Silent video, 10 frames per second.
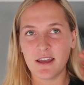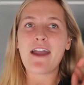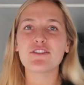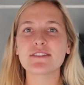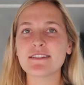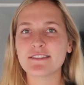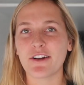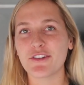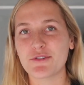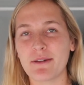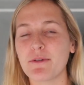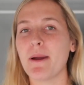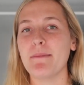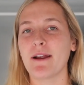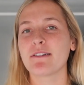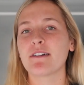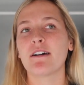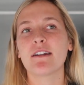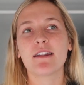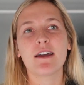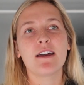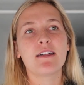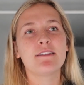Ever since starting to train for my marathon,